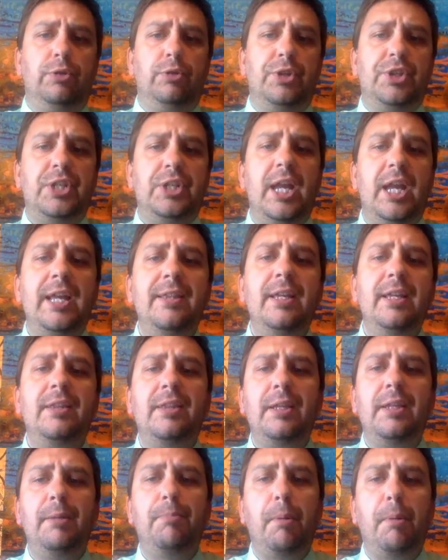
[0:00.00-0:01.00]
say
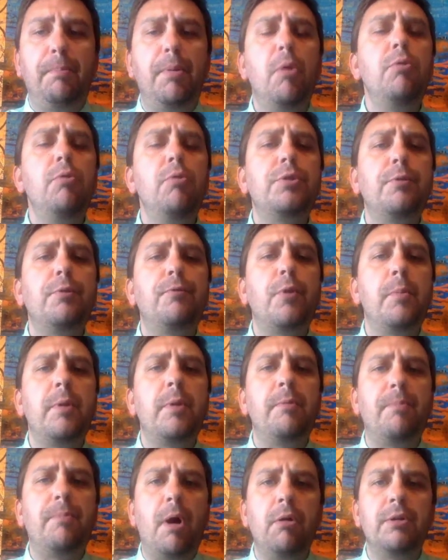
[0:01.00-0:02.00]
that the proposed
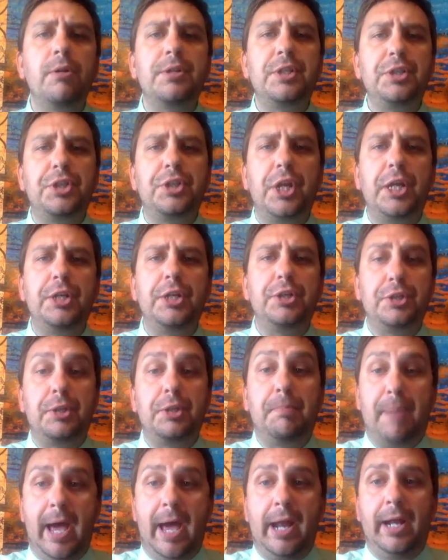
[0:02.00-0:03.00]
affirmative policy change is
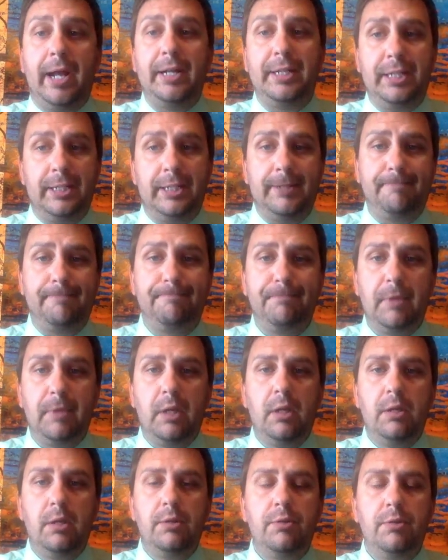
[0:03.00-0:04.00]
a bad idea.
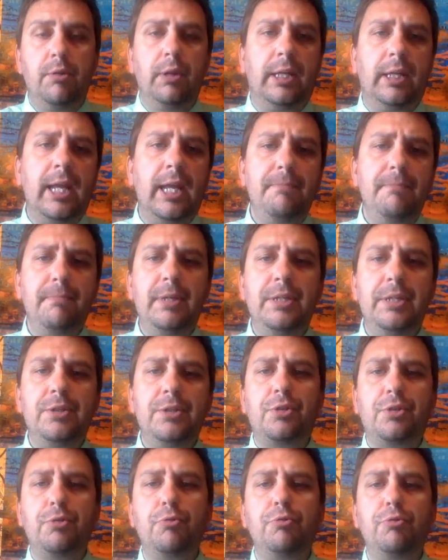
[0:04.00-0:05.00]
To negate
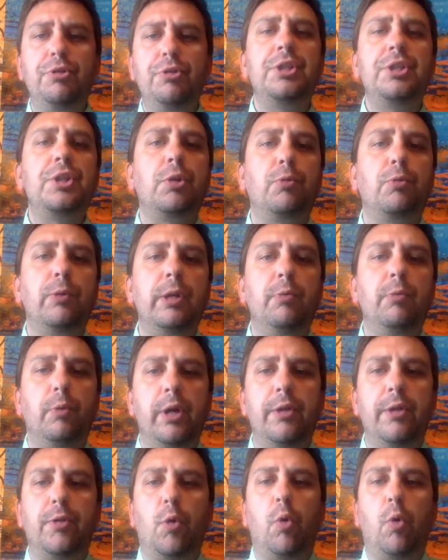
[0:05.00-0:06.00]
means to disagree
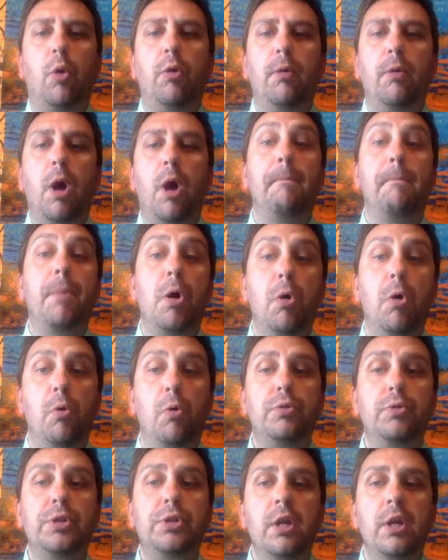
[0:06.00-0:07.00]
with or
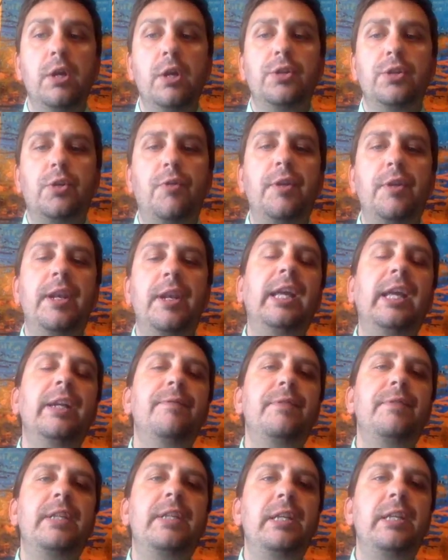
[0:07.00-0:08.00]
oppose, so the
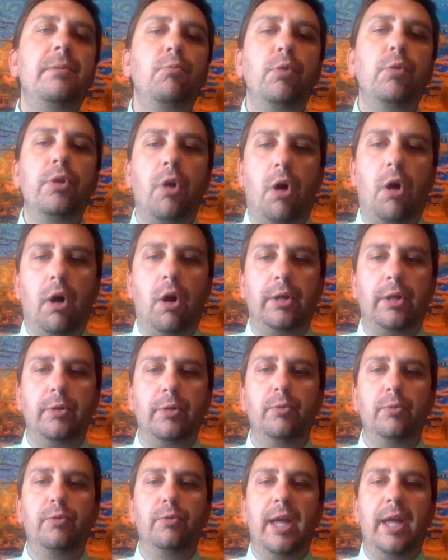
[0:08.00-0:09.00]
negative team would
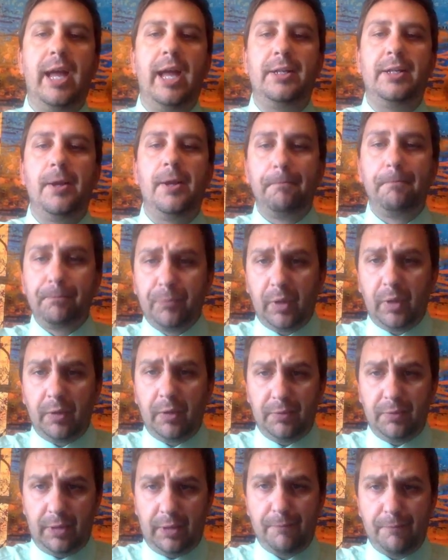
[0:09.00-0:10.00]
argue that
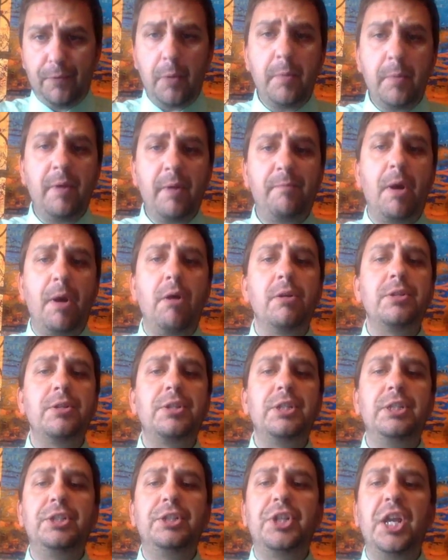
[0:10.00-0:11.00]
the affirmative
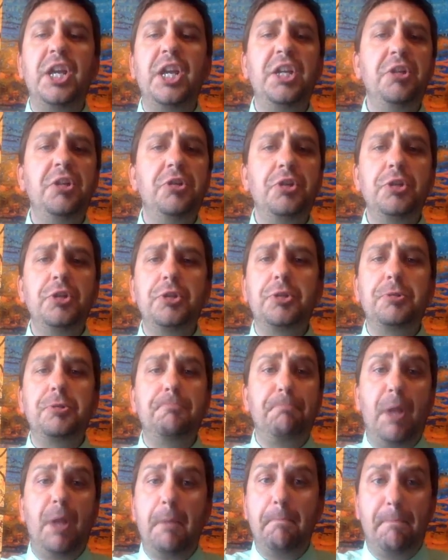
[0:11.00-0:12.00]
policy change
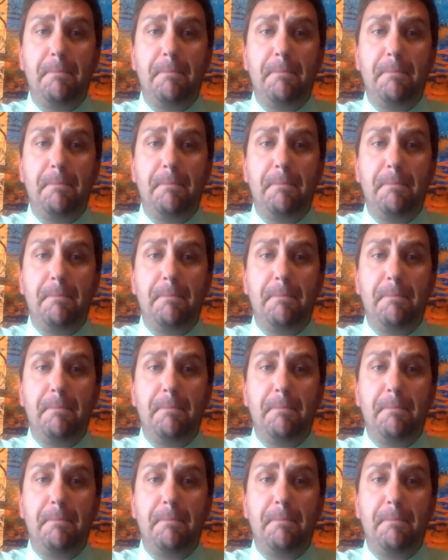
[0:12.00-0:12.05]
is a